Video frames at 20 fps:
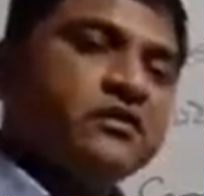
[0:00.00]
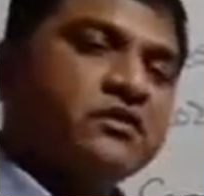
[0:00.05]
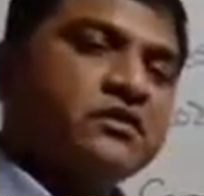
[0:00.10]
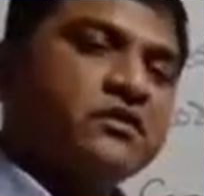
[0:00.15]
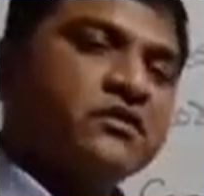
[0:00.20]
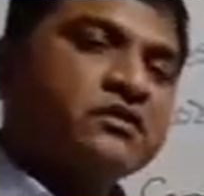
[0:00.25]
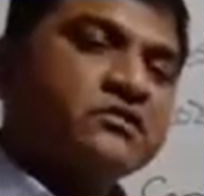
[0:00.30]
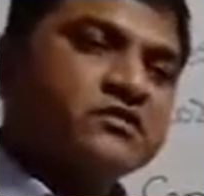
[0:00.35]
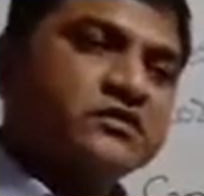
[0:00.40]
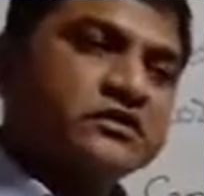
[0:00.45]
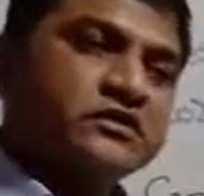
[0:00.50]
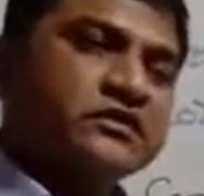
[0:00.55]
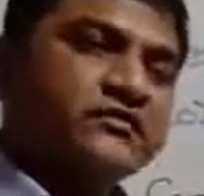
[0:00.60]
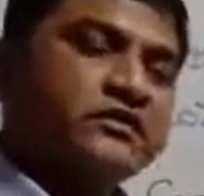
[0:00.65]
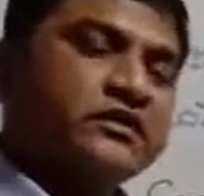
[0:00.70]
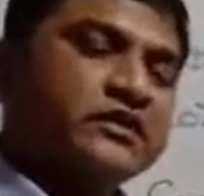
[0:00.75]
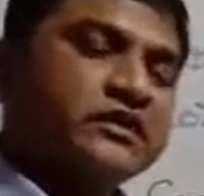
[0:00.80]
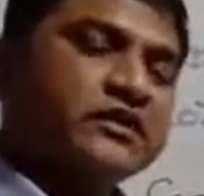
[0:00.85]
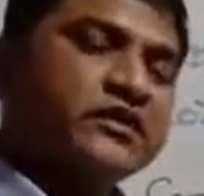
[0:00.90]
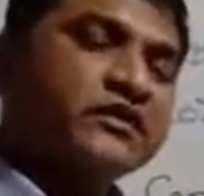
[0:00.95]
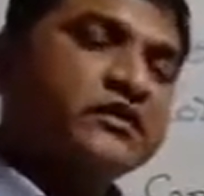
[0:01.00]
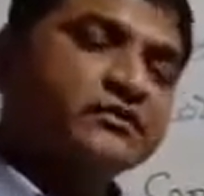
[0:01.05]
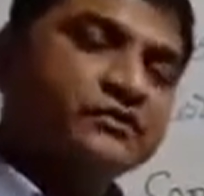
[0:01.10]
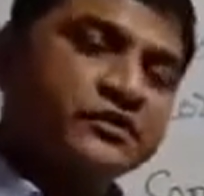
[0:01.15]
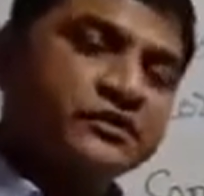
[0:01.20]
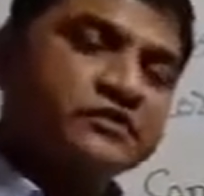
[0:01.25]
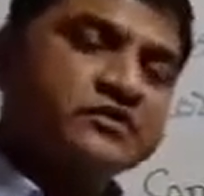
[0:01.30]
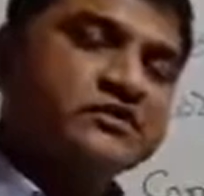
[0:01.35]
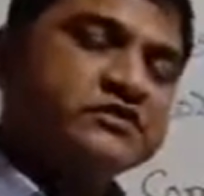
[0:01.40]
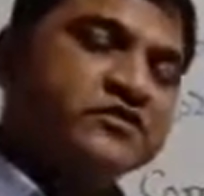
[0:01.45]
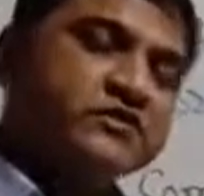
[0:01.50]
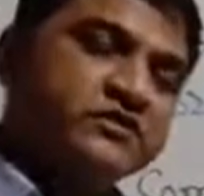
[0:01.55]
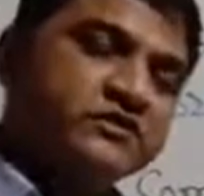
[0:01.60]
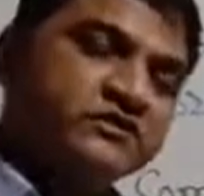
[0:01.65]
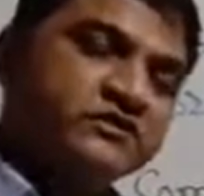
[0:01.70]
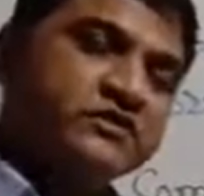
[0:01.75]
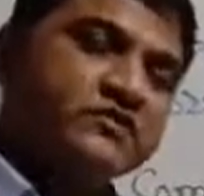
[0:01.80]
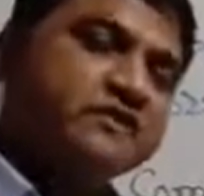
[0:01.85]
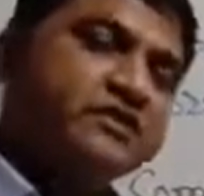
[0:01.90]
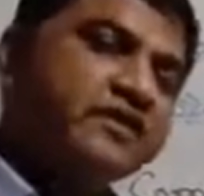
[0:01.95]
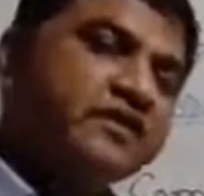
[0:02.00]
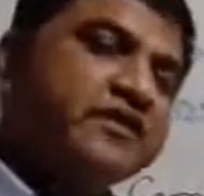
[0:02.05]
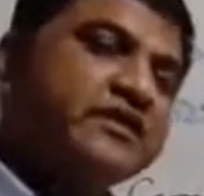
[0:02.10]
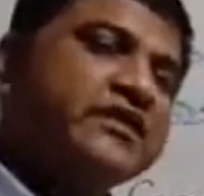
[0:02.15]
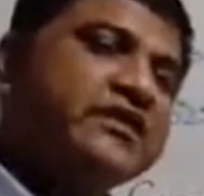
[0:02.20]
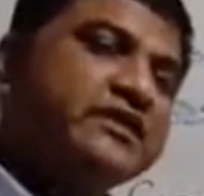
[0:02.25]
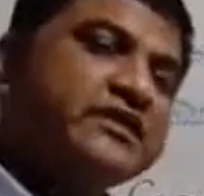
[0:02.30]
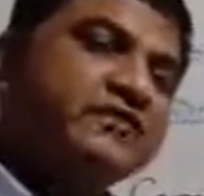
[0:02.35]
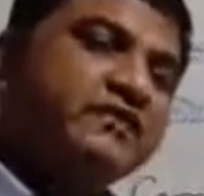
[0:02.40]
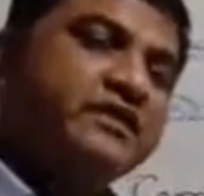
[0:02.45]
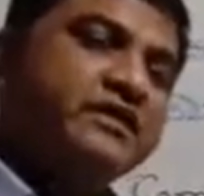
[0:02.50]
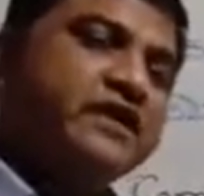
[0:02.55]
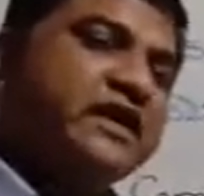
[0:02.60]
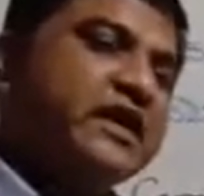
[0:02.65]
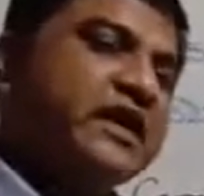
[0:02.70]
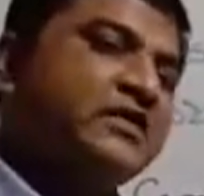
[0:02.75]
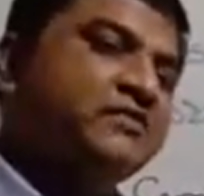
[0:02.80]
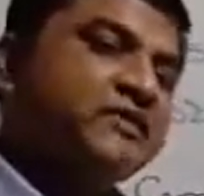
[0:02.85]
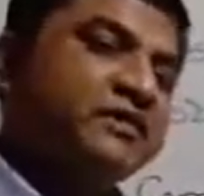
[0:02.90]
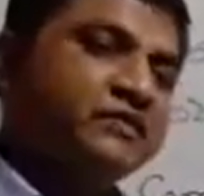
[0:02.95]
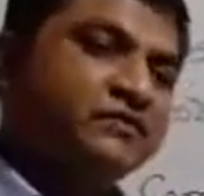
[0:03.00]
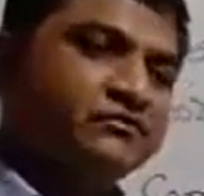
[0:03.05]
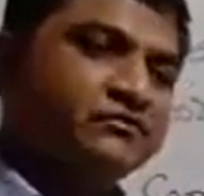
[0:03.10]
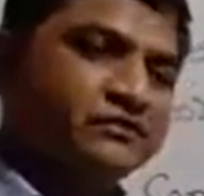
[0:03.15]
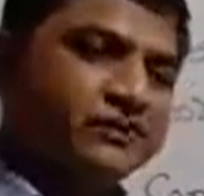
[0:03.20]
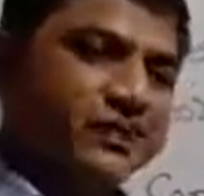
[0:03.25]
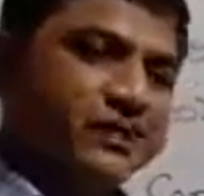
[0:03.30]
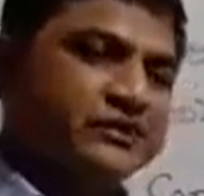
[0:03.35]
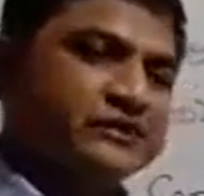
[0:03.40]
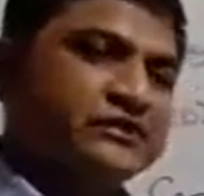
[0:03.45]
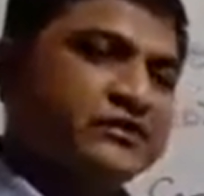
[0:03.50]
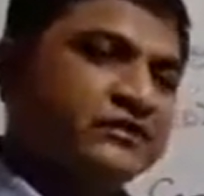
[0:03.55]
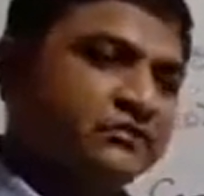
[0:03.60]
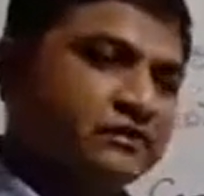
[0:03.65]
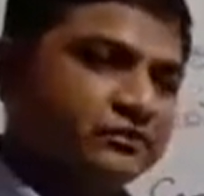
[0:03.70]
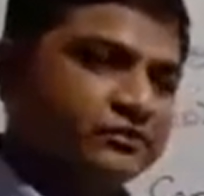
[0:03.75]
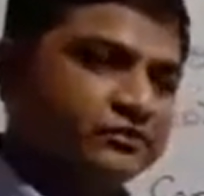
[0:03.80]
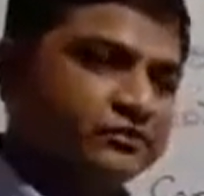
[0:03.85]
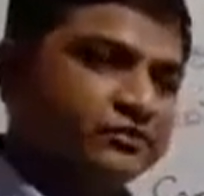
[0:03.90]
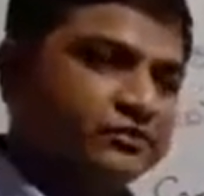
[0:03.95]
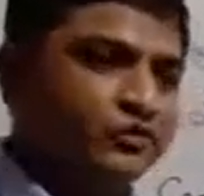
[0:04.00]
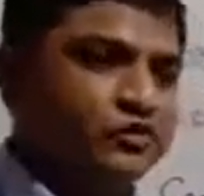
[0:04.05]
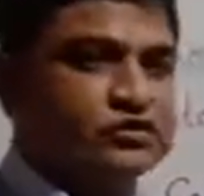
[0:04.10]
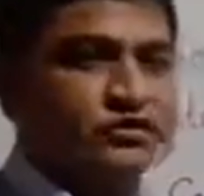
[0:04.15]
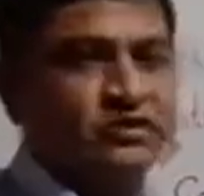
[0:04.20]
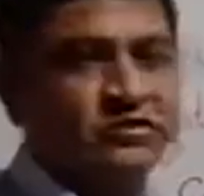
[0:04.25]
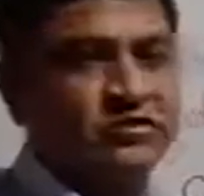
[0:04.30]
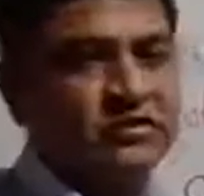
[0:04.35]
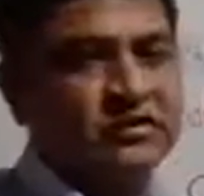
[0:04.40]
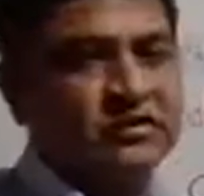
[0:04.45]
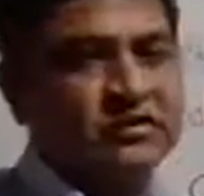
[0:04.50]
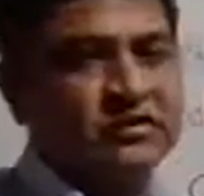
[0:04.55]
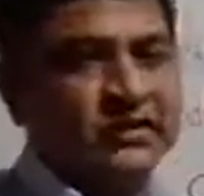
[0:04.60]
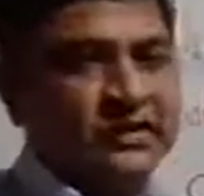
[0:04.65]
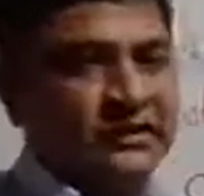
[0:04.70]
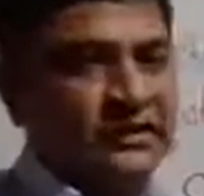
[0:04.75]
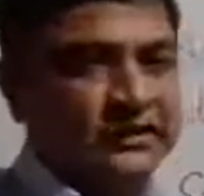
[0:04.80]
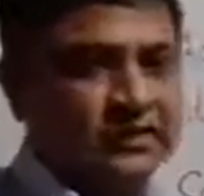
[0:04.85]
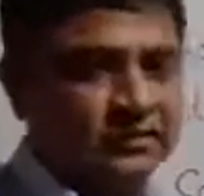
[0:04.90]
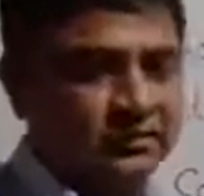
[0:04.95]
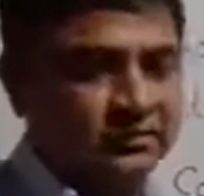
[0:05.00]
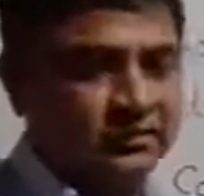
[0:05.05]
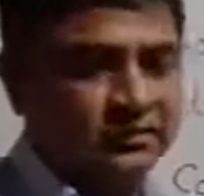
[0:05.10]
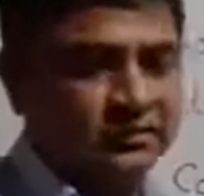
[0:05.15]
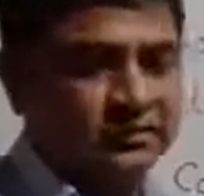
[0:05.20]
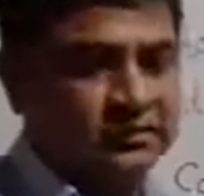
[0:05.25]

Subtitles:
in such a way that the pieces in such a way that they will having maximum possible length.